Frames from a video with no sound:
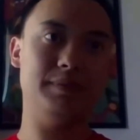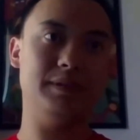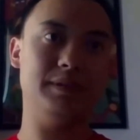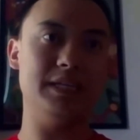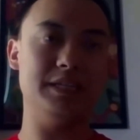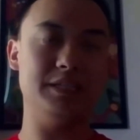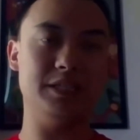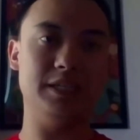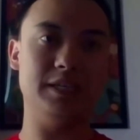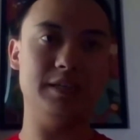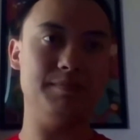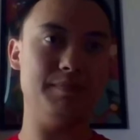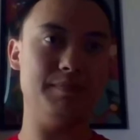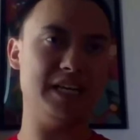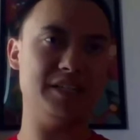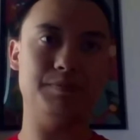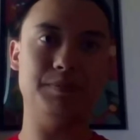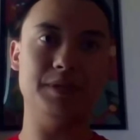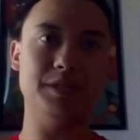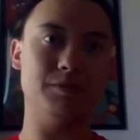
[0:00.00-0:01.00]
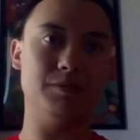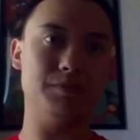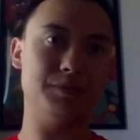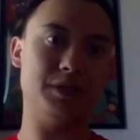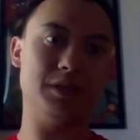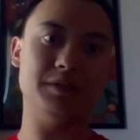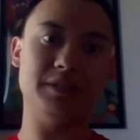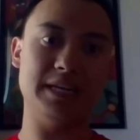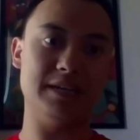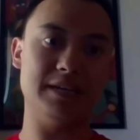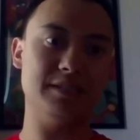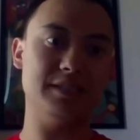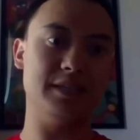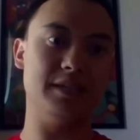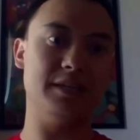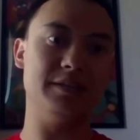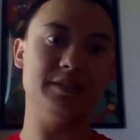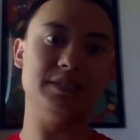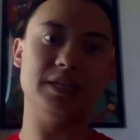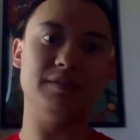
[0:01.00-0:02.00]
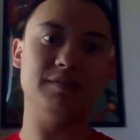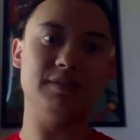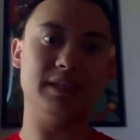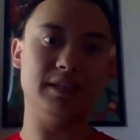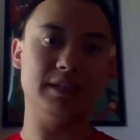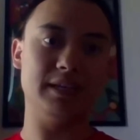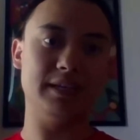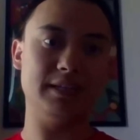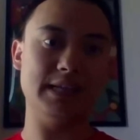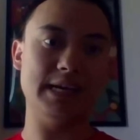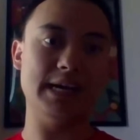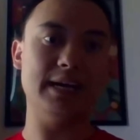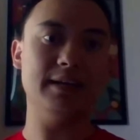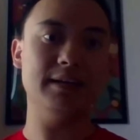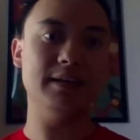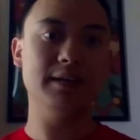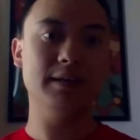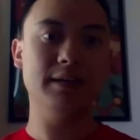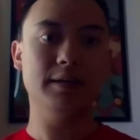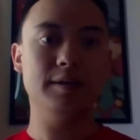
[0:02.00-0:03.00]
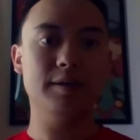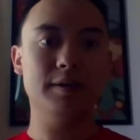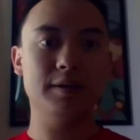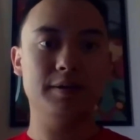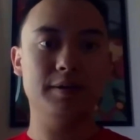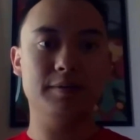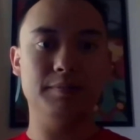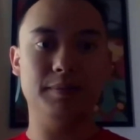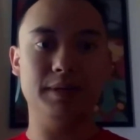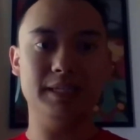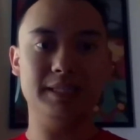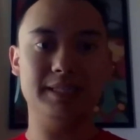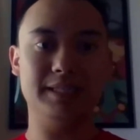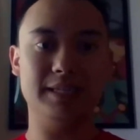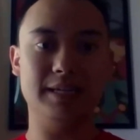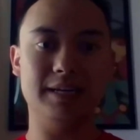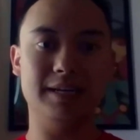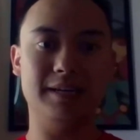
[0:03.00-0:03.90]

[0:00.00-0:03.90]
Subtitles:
kitchen, master bedrooms all downstairs and everything like that. But